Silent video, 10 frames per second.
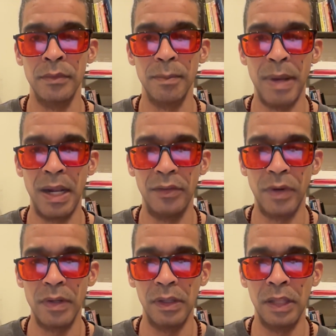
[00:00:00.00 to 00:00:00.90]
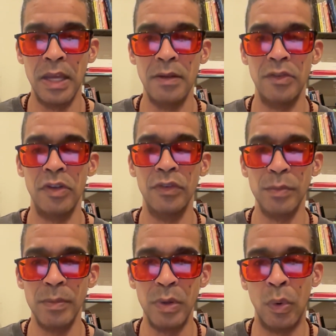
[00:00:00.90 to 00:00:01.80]
balanced, very light, gentle
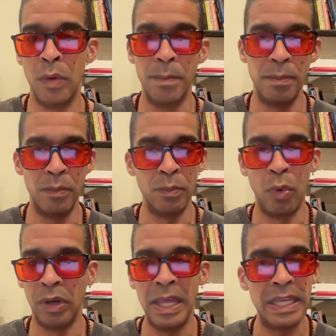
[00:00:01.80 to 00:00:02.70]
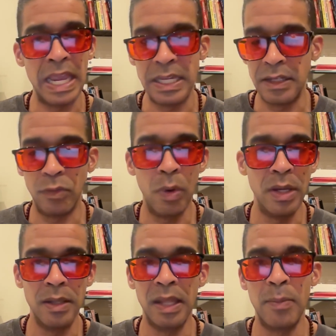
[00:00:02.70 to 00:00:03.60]
movement, or more like
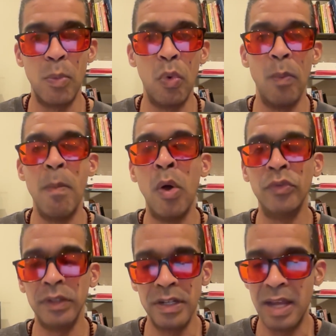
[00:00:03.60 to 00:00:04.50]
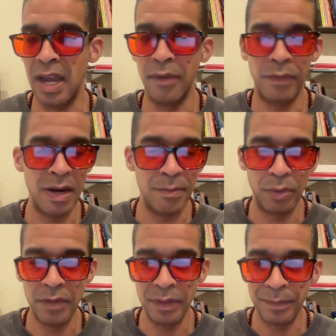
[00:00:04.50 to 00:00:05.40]
80-20, like mostly diaphragm
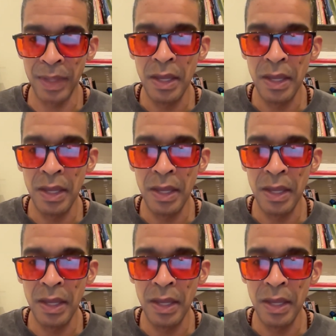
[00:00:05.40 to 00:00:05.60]
breathing.